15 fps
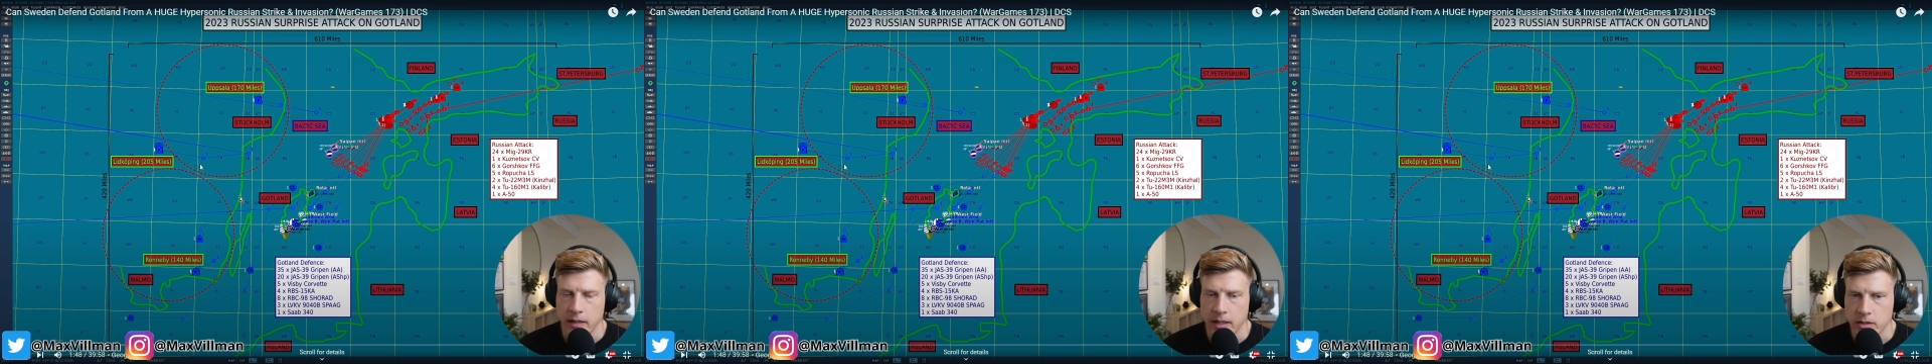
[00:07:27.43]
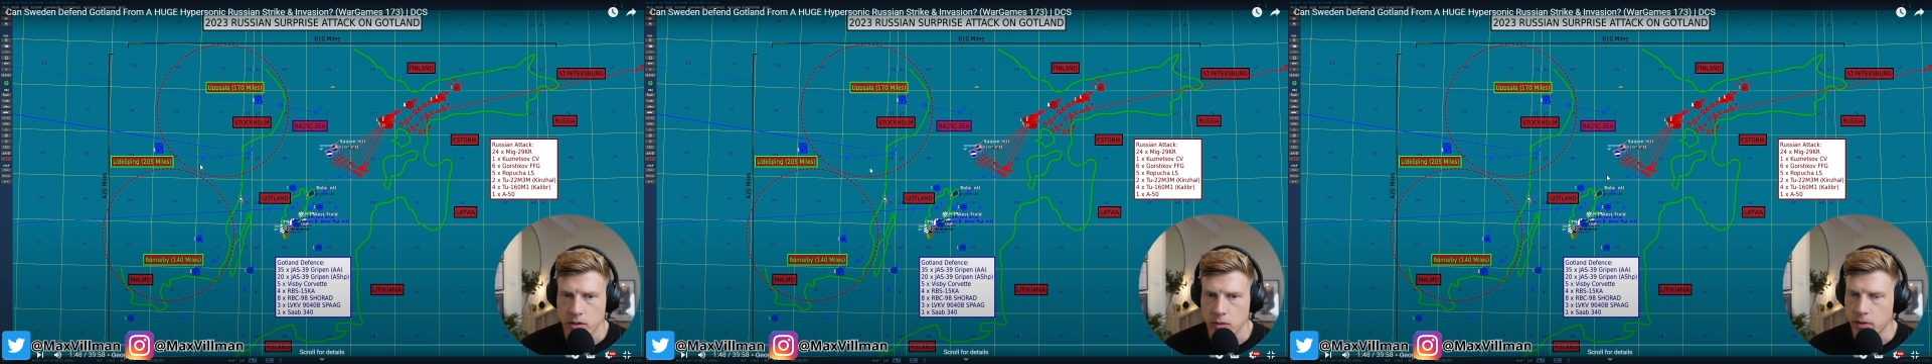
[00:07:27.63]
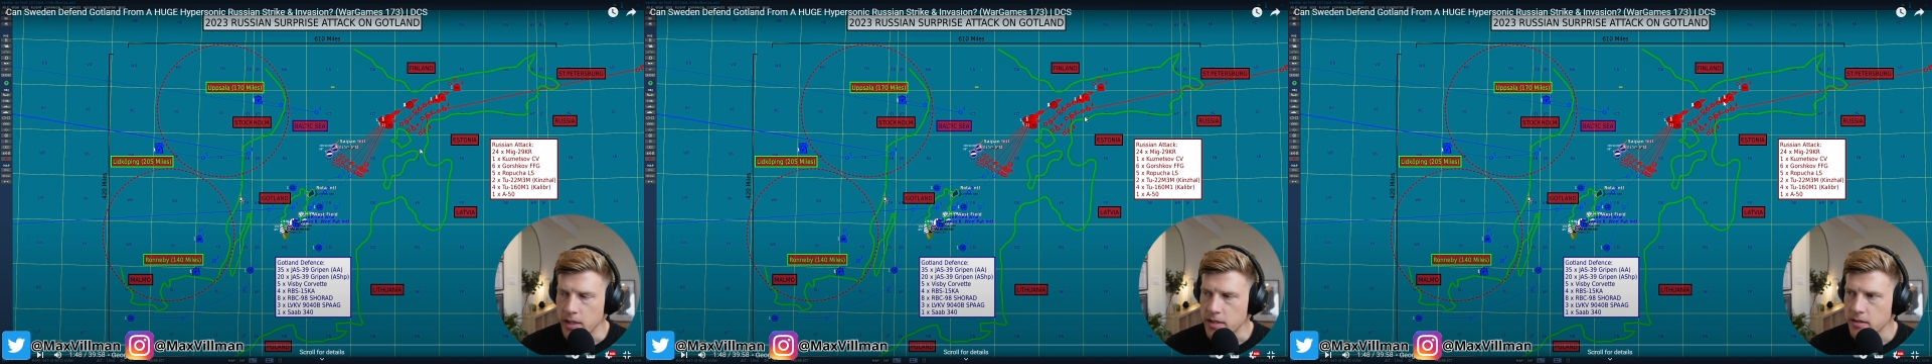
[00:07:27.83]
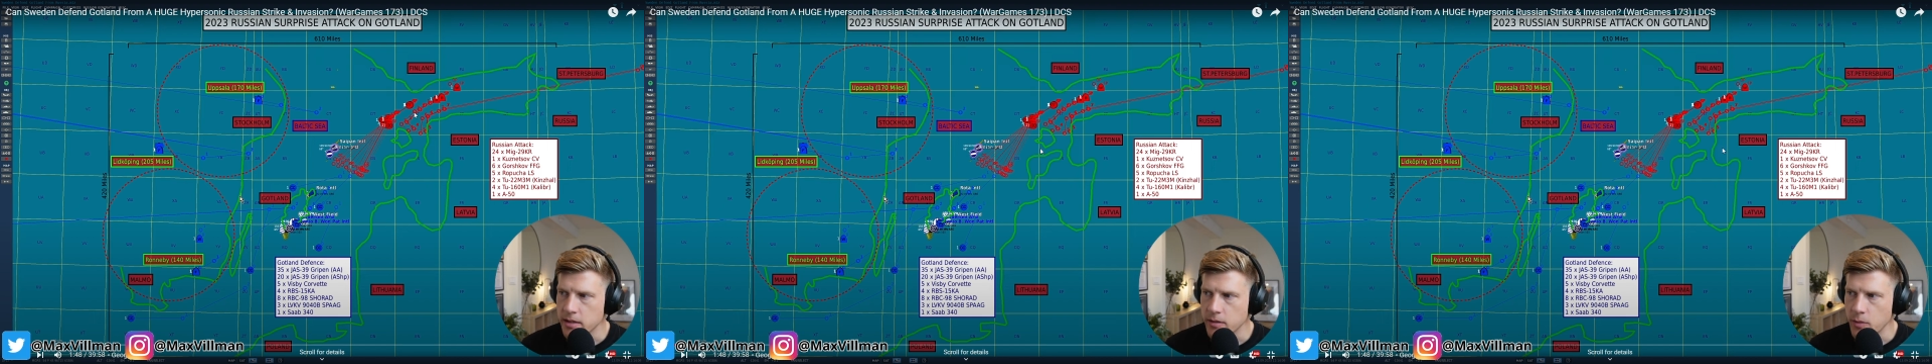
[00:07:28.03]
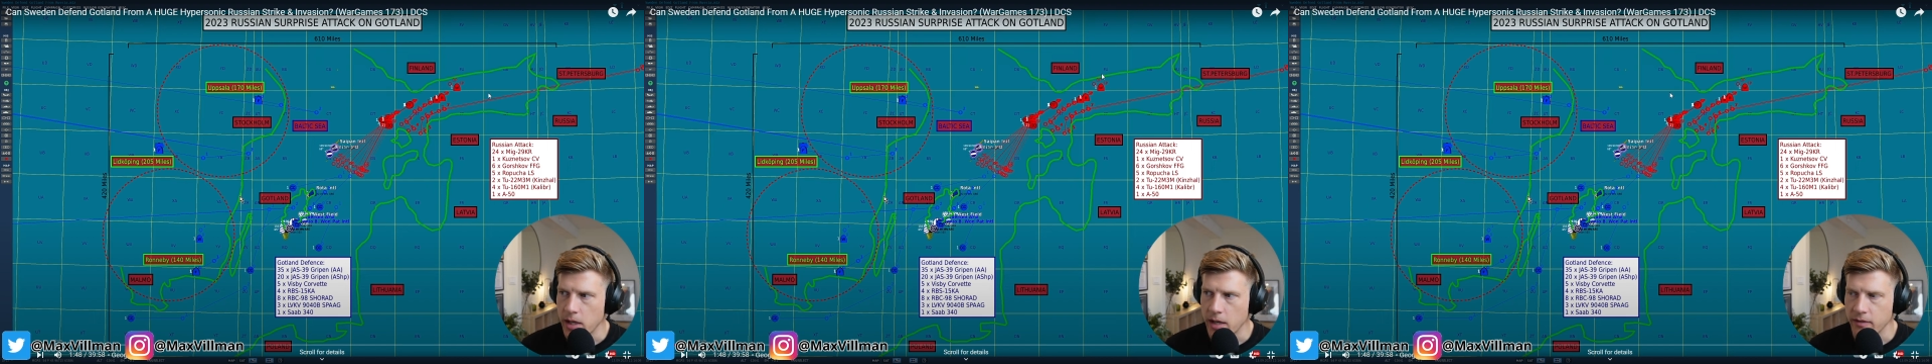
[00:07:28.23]
as soon as
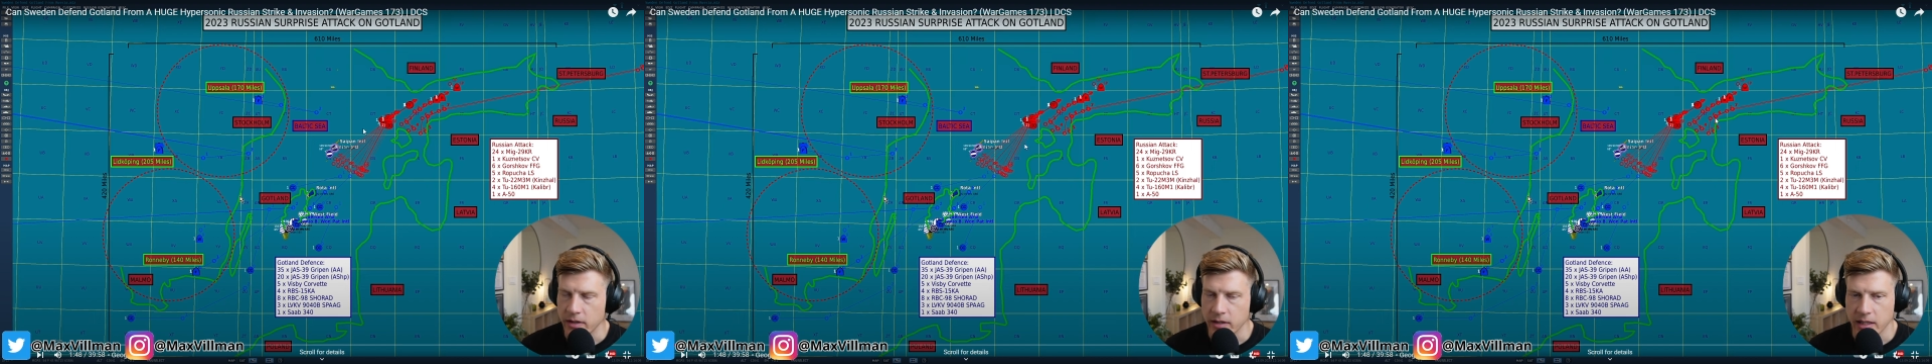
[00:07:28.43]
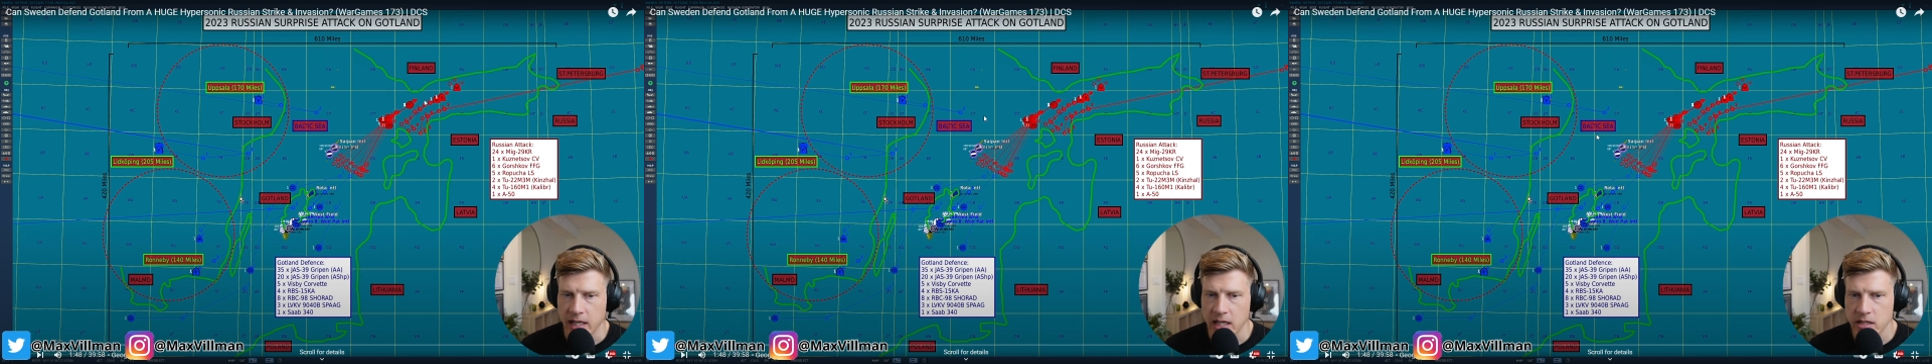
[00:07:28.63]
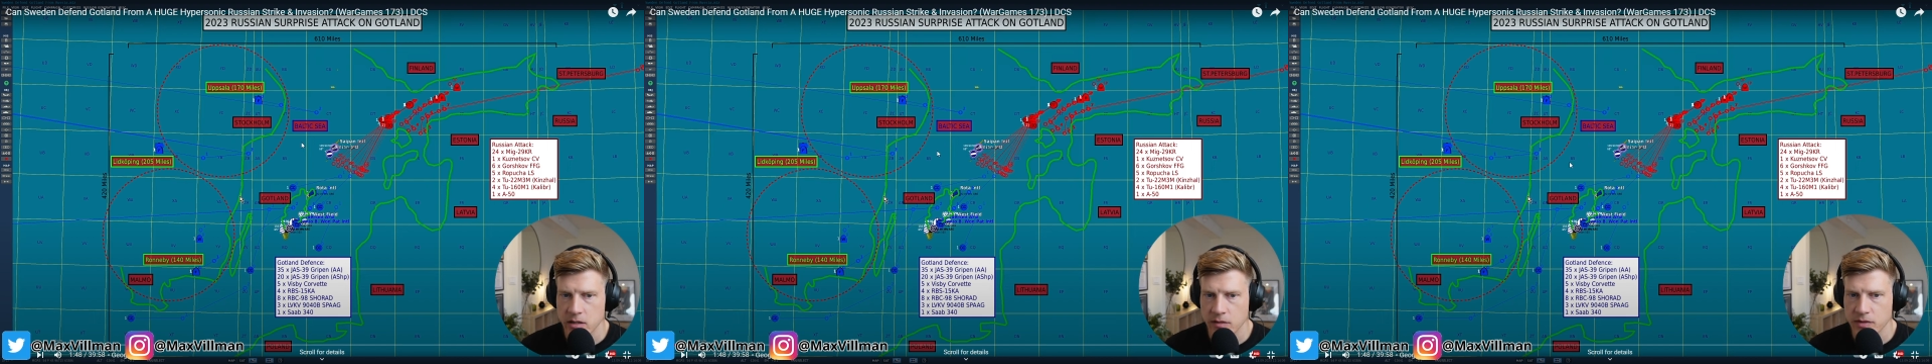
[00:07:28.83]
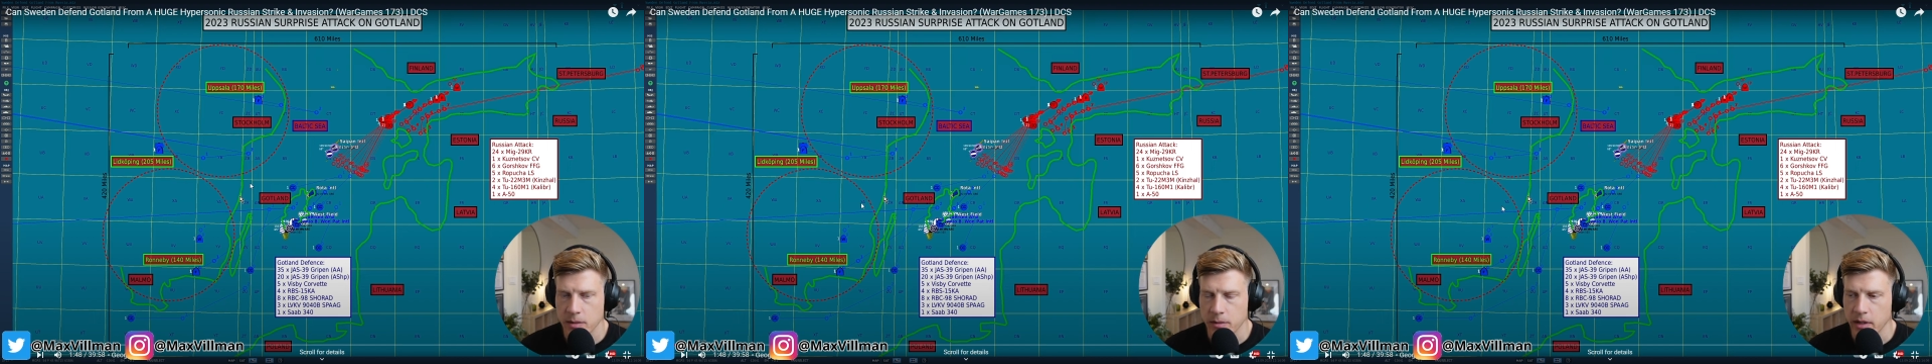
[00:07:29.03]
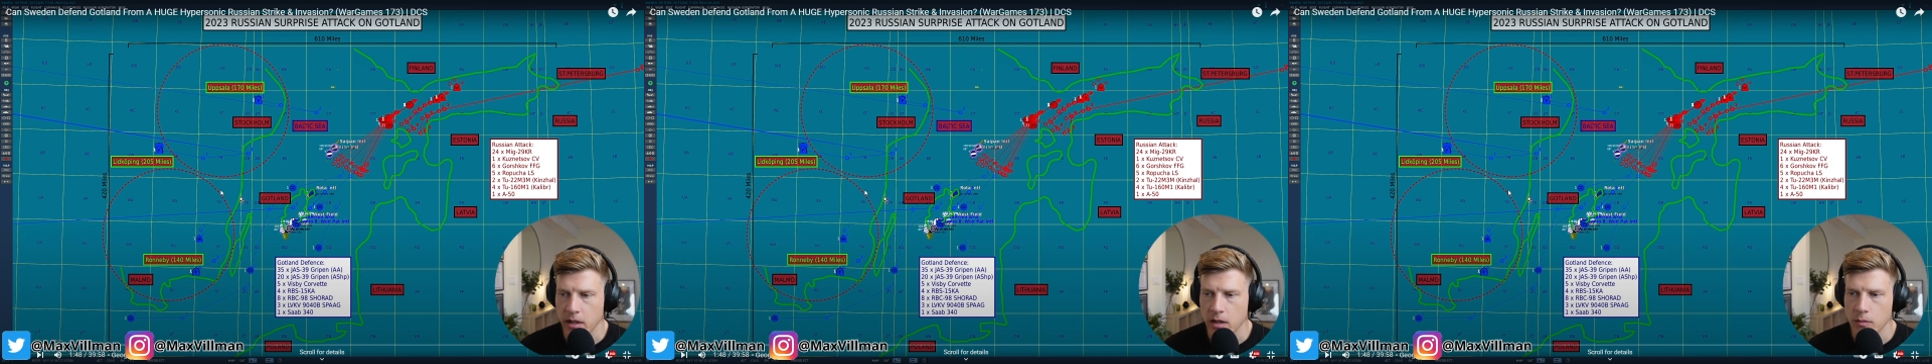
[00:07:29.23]
we have indication of
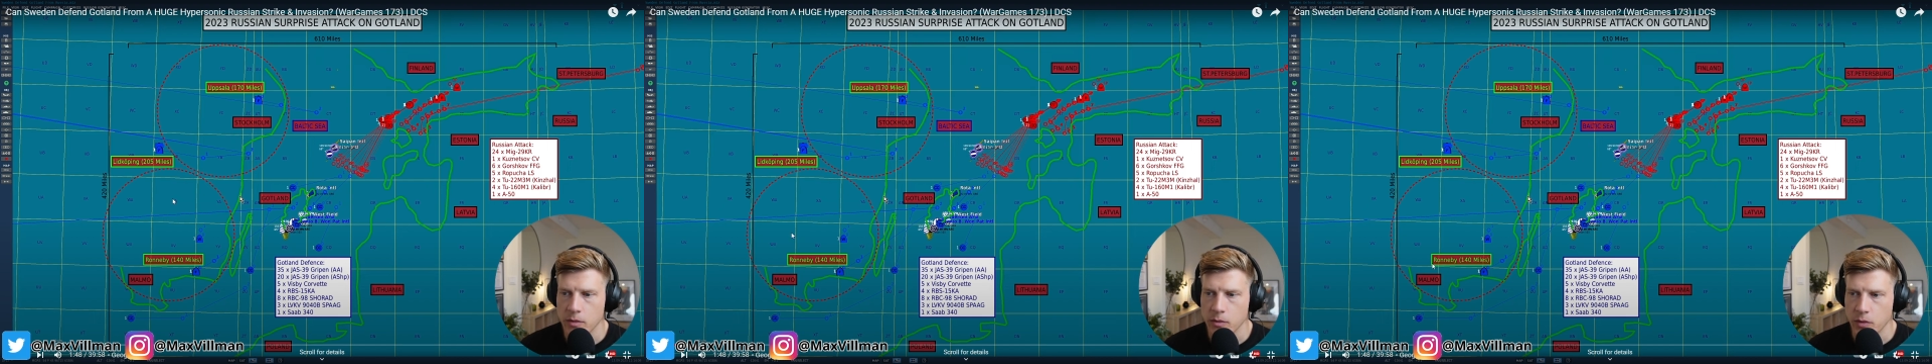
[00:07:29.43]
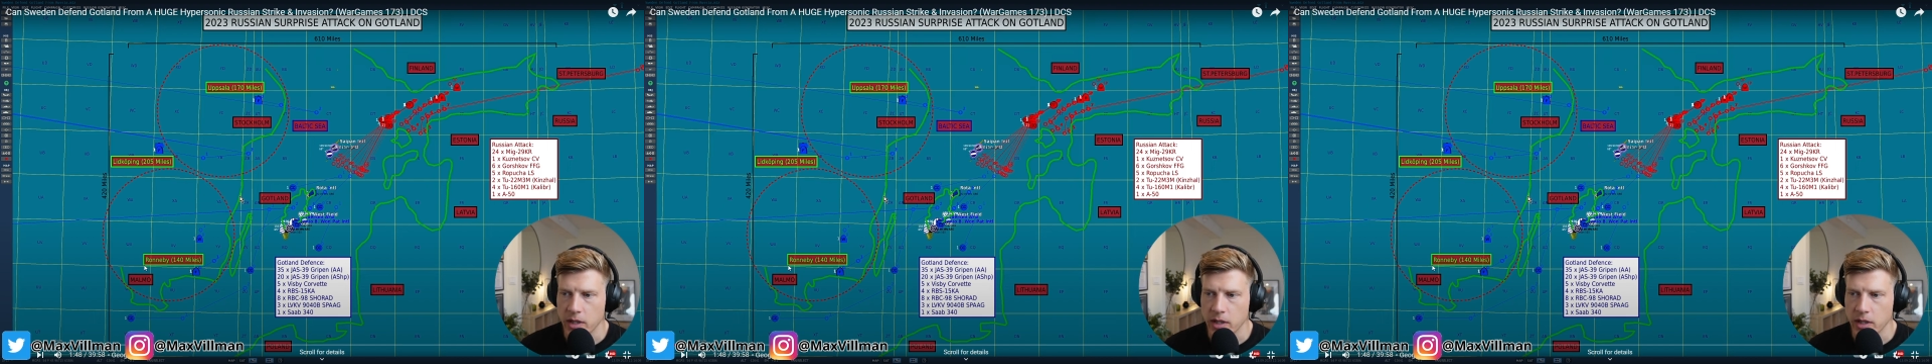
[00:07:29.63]
something coming,